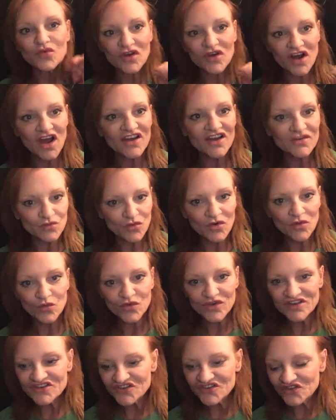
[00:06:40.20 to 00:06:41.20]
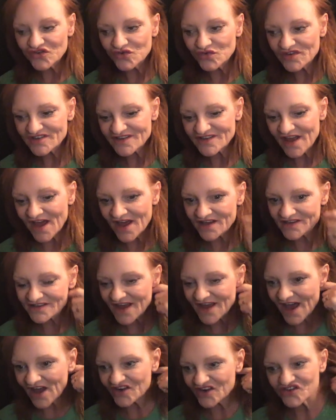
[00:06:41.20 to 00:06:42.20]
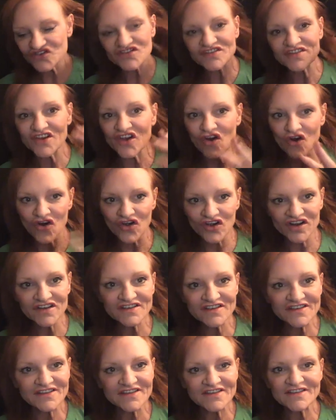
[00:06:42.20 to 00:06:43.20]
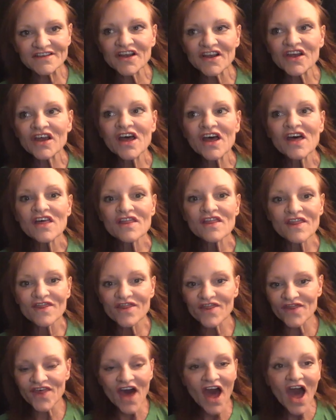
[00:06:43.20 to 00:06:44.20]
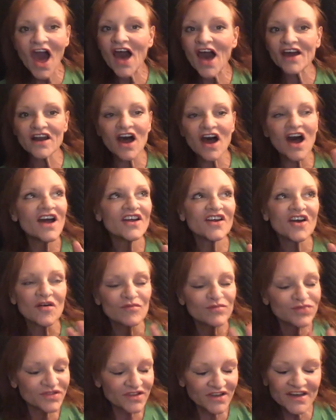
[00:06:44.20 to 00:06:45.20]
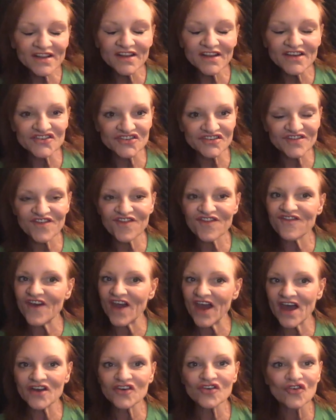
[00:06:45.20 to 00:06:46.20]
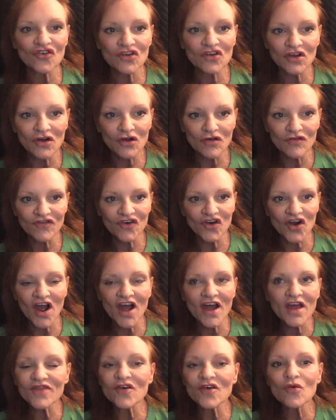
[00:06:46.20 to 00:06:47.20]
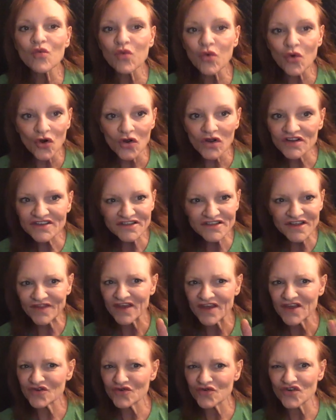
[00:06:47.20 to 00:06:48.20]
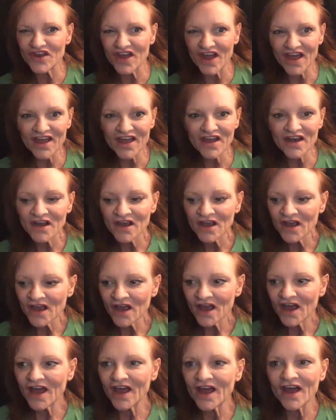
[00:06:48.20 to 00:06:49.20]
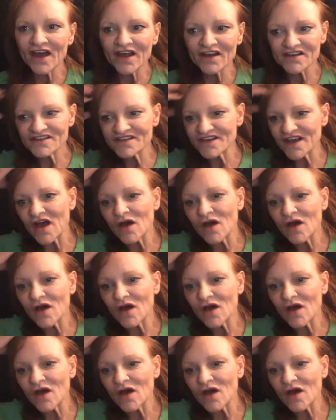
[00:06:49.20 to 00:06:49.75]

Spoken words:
what we do as actors, the artists, that I completely just fangirl over. The worlds that they create, and